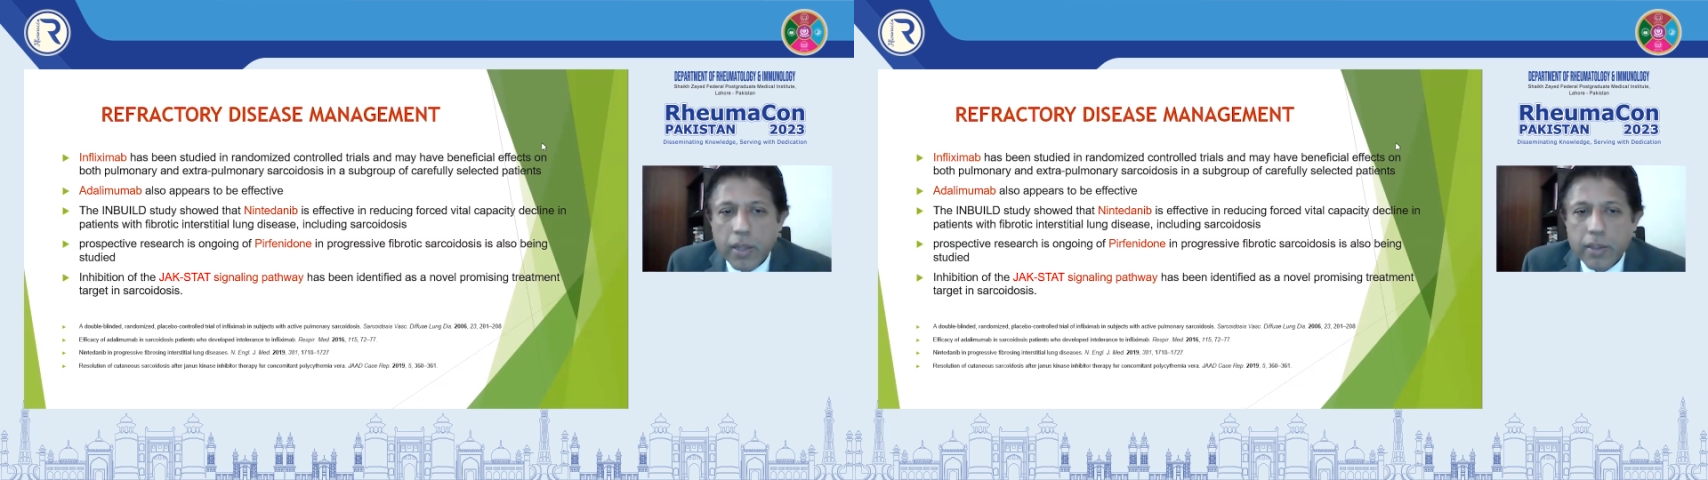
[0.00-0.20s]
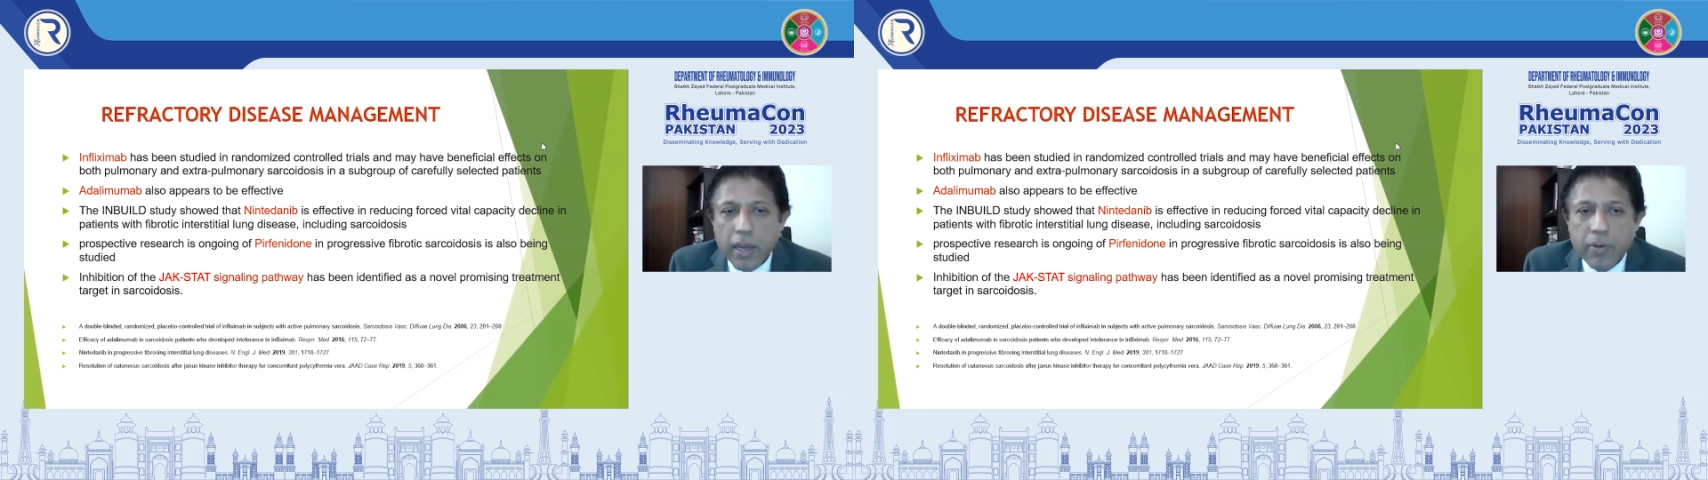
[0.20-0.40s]

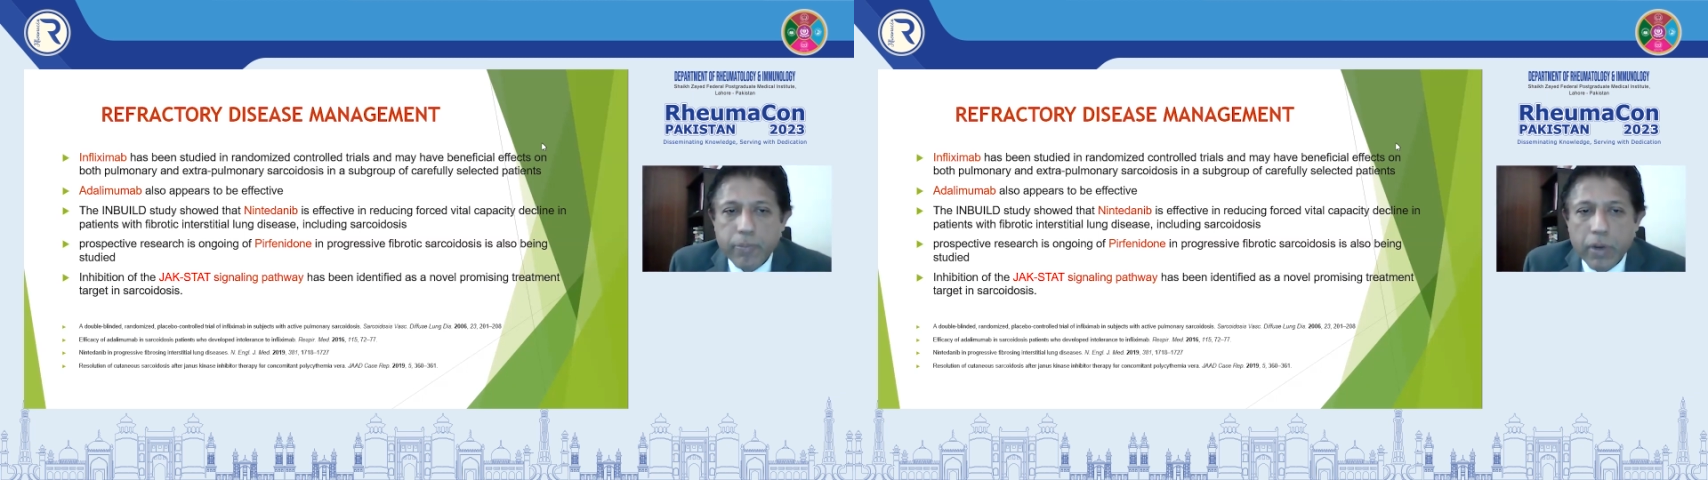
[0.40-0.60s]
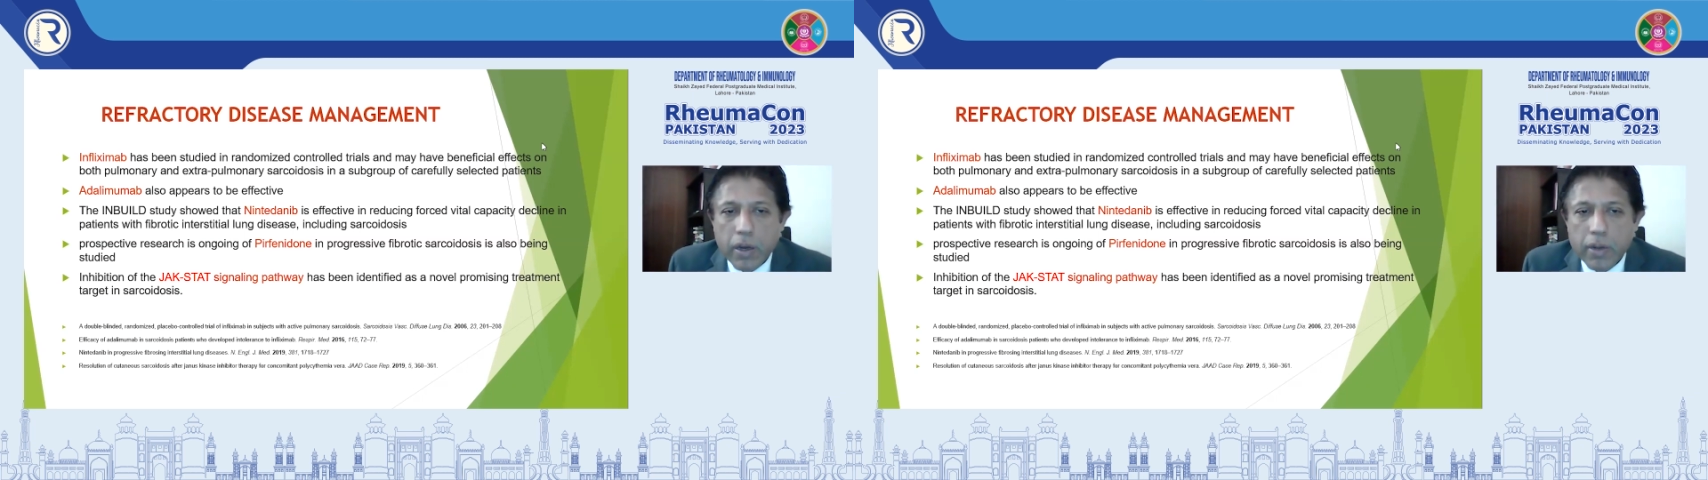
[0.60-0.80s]

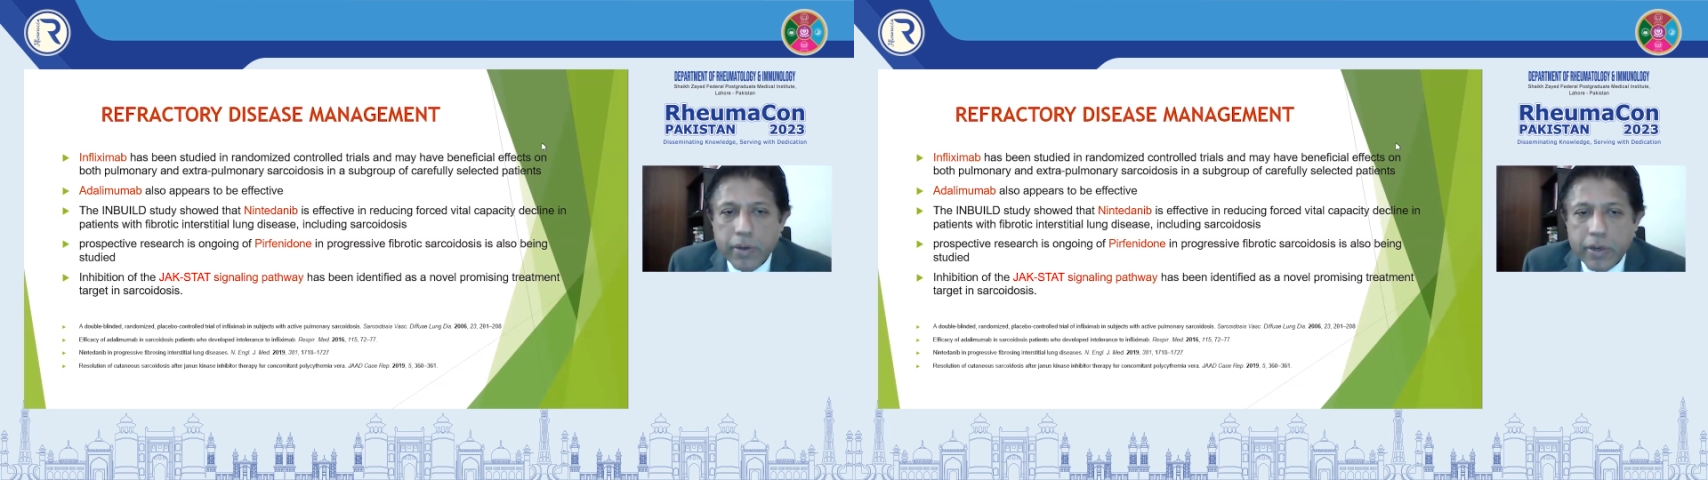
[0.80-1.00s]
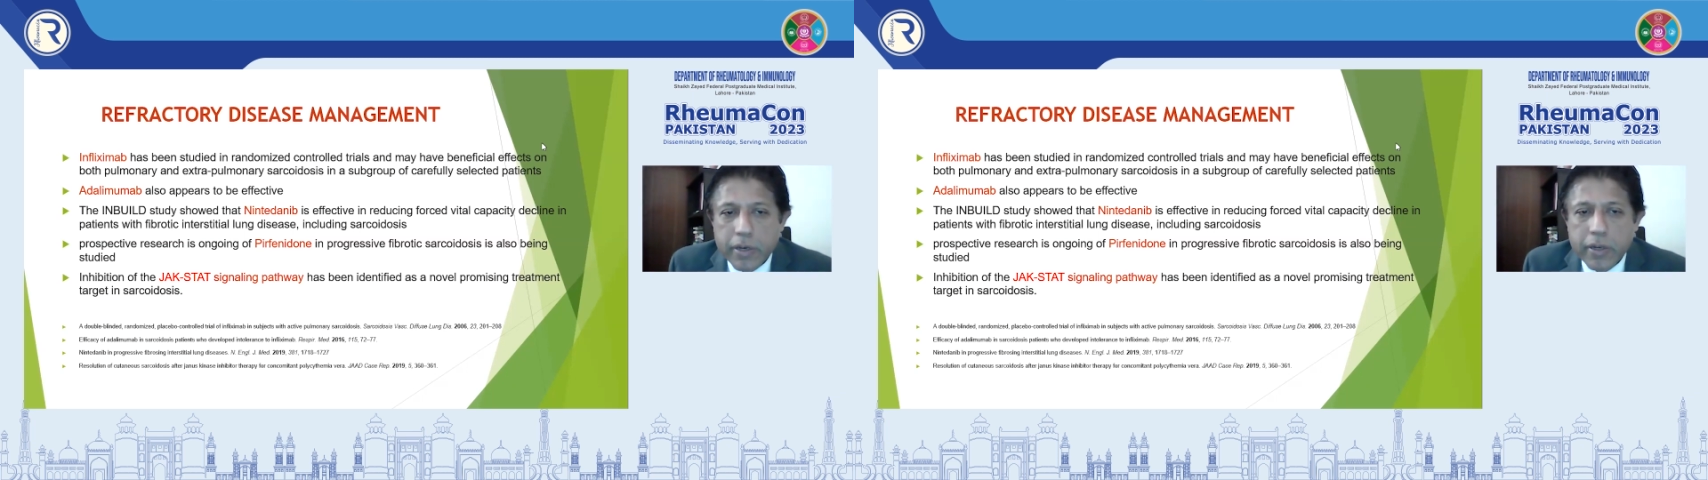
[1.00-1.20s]
then
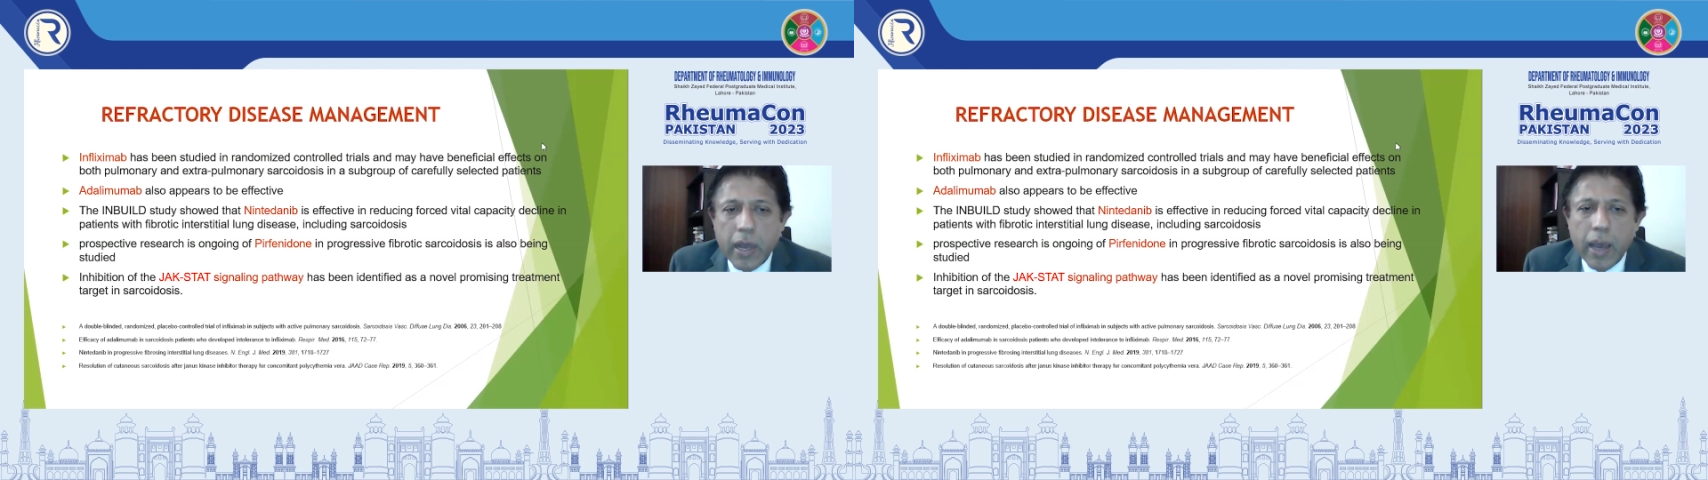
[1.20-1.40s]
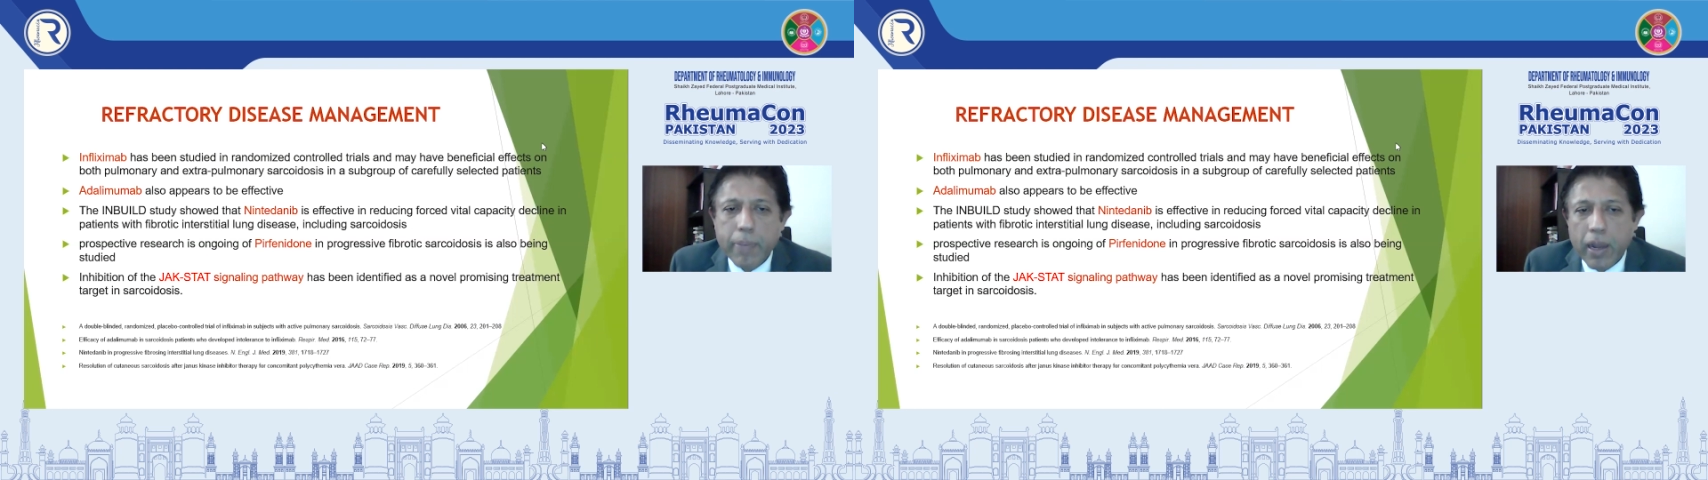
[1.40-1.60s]

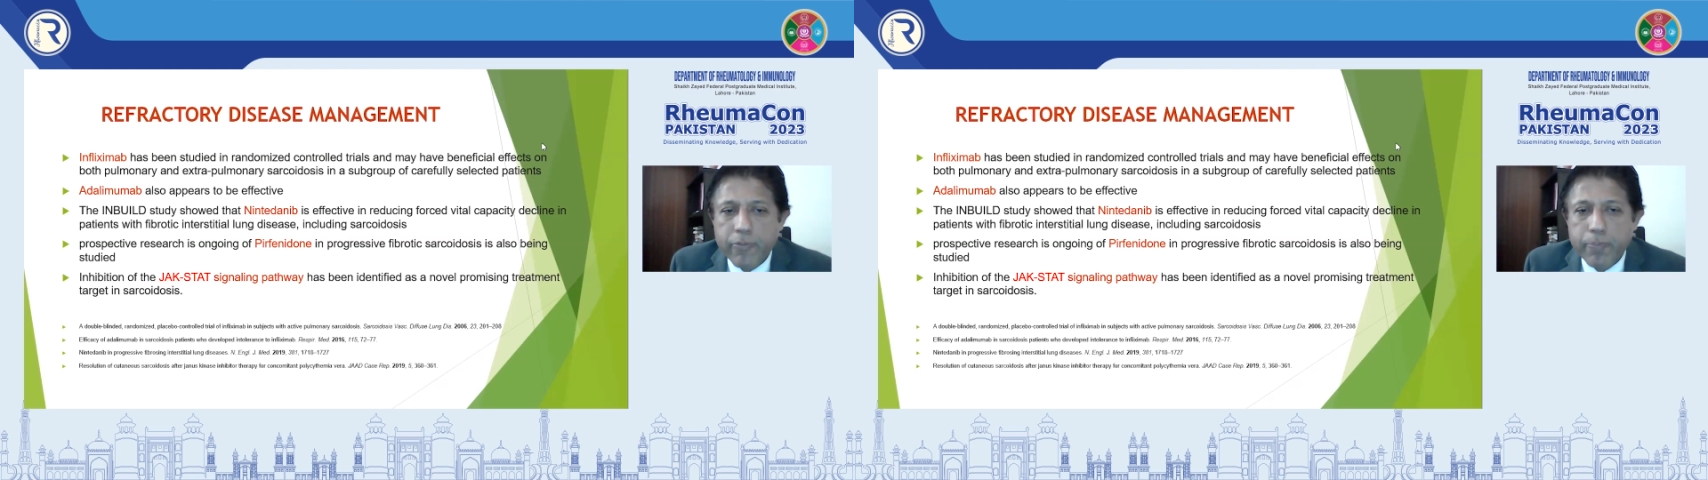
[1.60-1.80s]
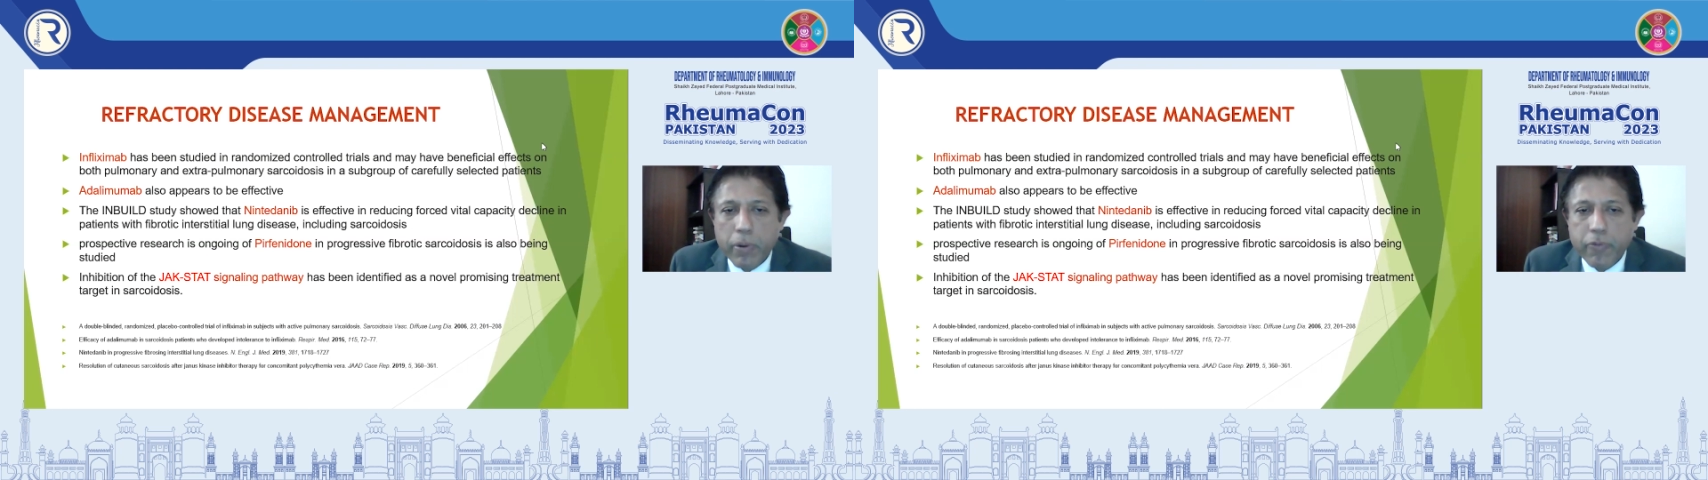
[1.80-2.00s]
nintedanib and